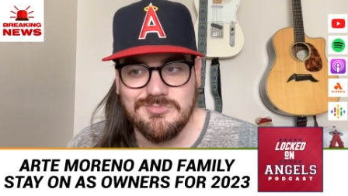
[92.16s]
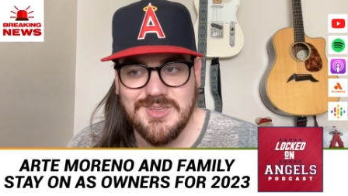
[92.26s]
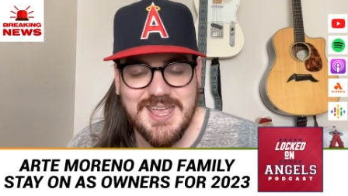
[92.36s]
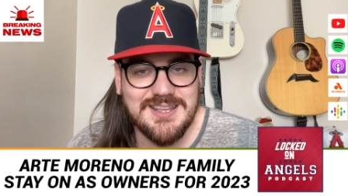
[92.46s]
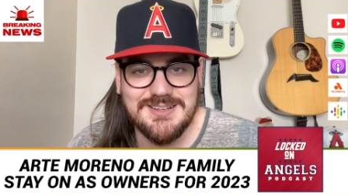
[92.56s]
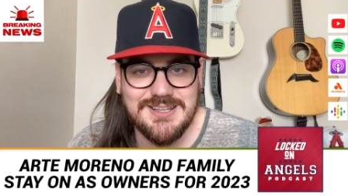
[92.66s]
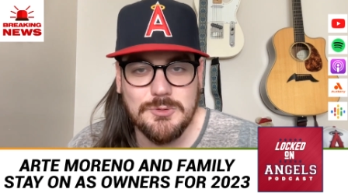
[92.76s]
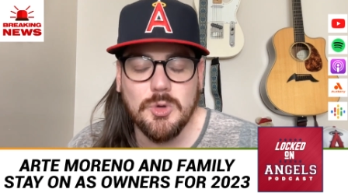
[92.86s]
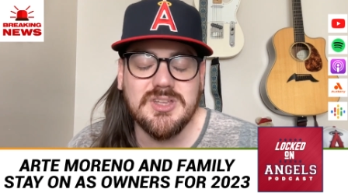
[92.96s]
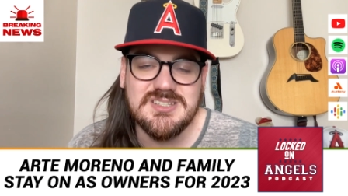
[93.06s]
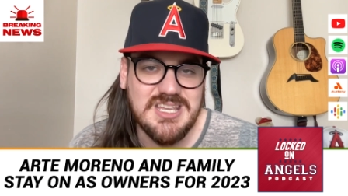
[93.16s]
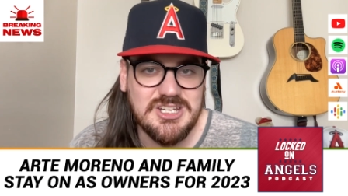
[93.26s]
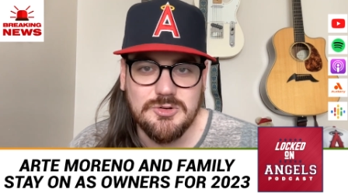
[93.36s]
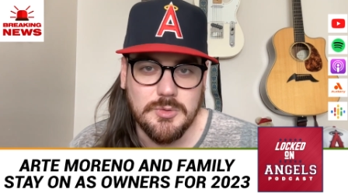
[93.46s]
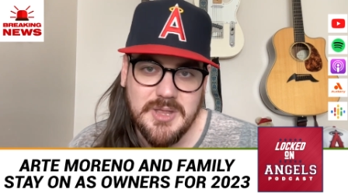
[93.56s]
and it will
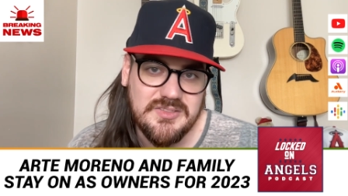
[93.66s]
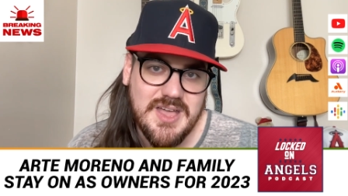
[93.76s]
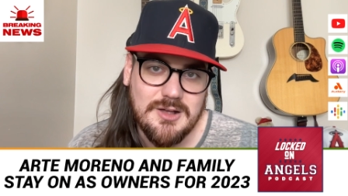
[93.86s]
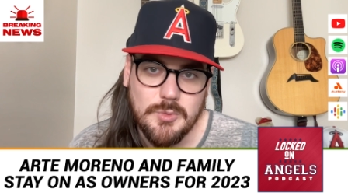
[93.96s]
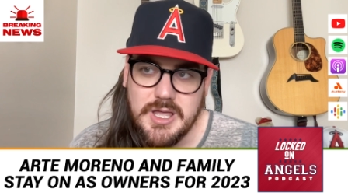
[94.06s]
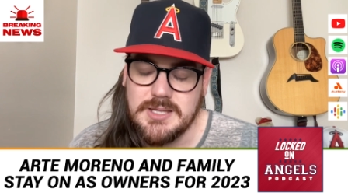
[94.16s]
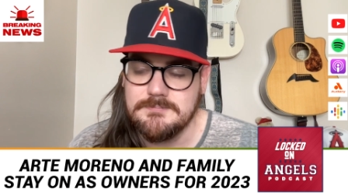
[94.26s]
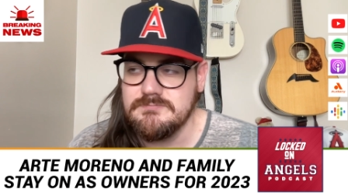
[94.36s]
continue to remain that way.